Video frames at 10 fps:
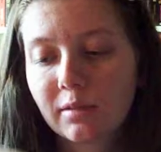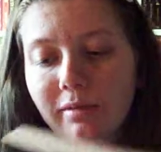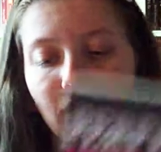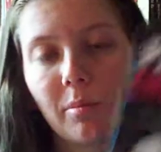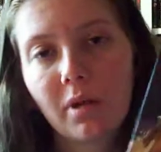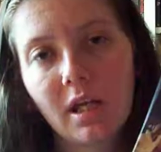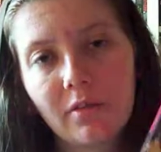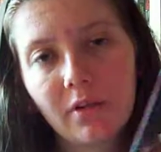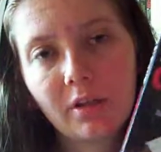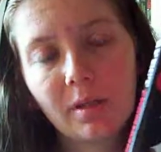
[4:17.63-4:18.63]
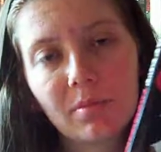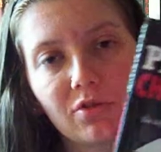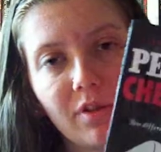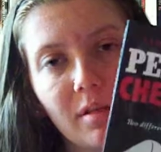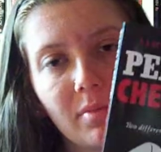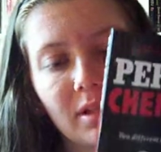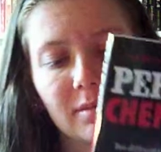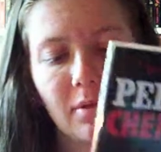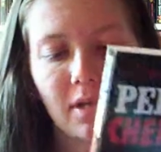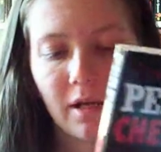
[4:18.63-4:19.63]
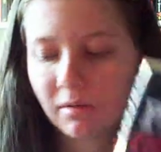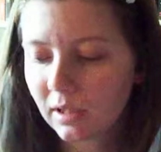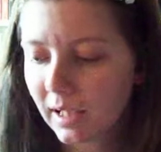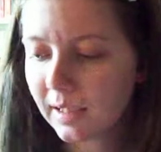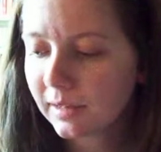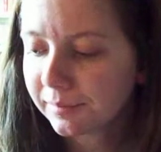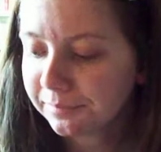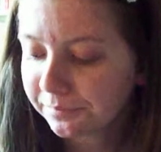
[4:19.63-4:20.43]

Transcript: we've got Perfect Chemistry by Simone Elkeles.